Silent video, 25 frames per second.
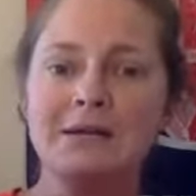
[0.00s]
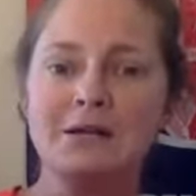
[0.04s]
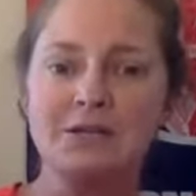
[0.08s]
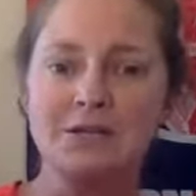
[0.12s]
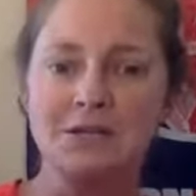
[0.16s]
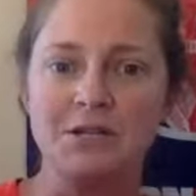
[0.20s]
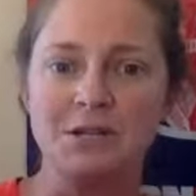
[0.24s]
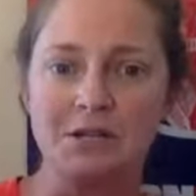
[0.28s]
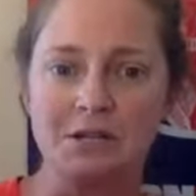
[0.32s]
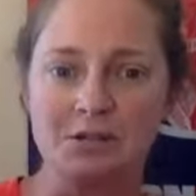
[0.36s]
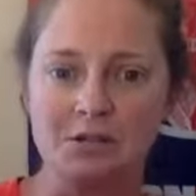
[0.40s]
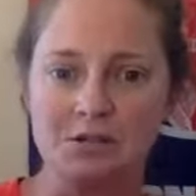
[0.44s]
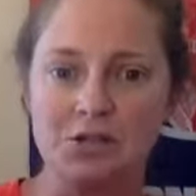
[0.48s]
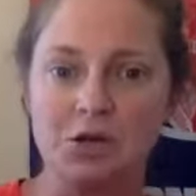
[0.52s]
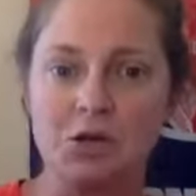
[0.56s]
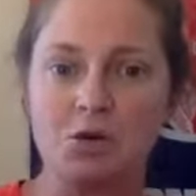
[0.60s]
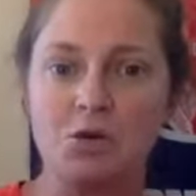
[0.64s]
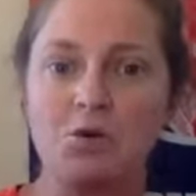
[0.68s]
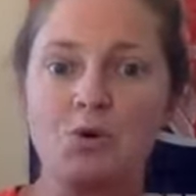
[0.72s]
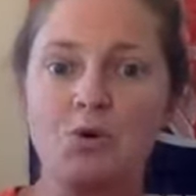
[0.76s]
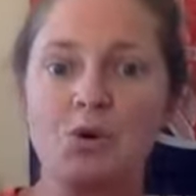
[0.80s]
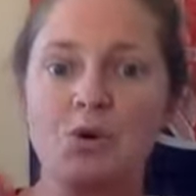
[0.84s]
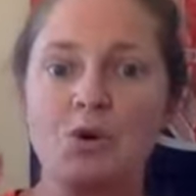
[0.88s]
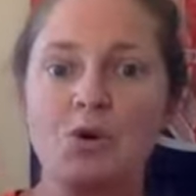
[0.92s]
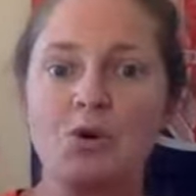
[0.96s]
you know,
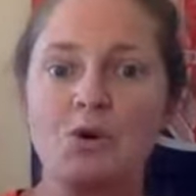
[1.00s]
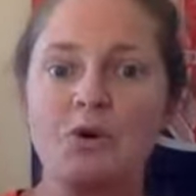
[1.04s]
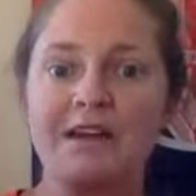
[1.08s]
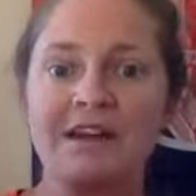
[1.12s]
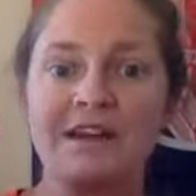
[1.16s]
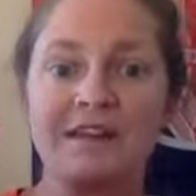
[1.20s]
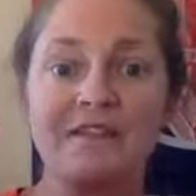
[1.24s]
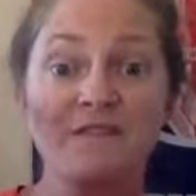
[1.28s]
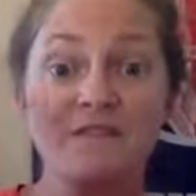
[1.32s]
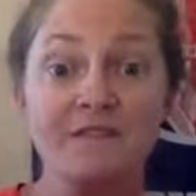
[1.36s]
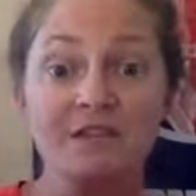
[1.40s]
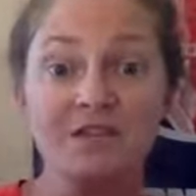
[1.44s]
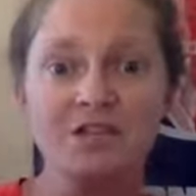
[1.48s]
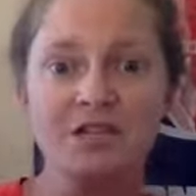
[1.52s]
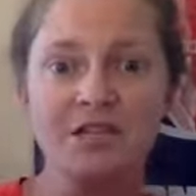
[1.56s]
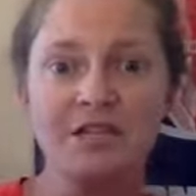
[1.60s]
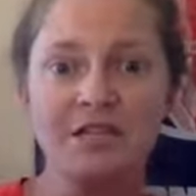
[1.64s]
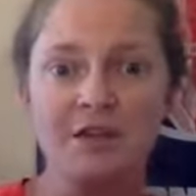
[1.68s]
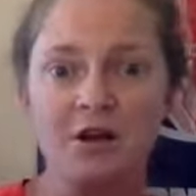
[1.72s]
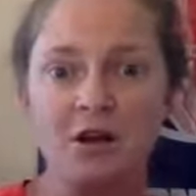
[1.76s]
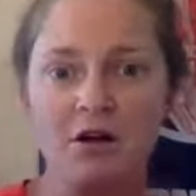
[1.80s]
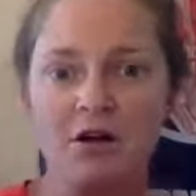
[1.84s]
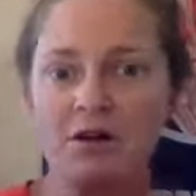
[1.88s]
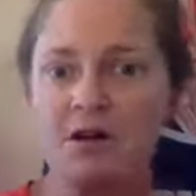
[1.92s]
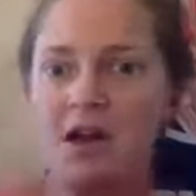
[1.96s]
so
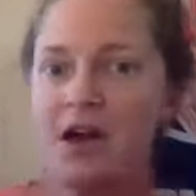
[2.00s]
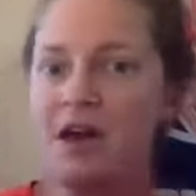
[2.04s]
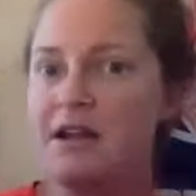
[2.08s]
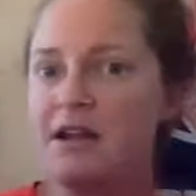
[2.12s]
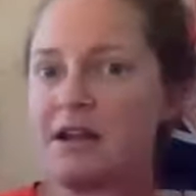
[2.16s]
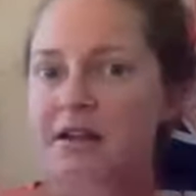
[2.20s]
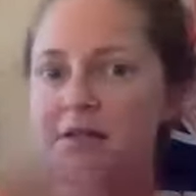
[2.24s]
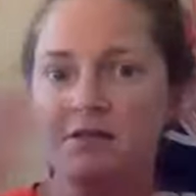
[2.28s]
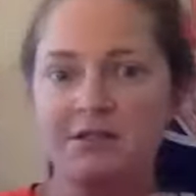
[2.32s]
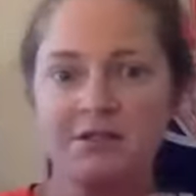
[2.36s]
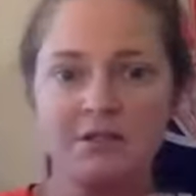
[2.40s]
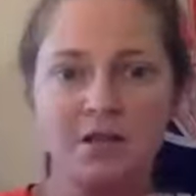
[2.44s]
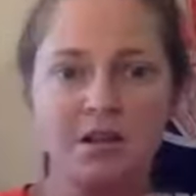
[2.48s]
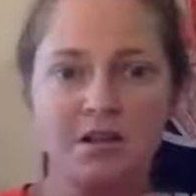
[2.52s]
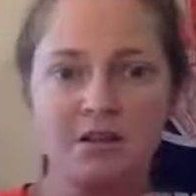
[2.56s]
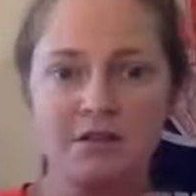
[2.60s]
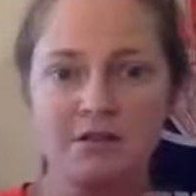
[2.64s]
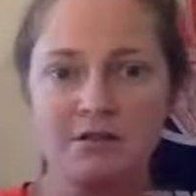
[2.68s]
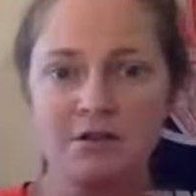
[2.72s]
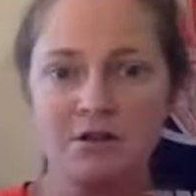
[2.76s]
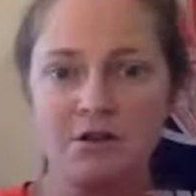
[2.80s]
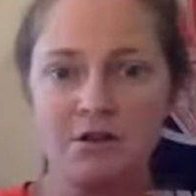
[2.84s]
envisioning not not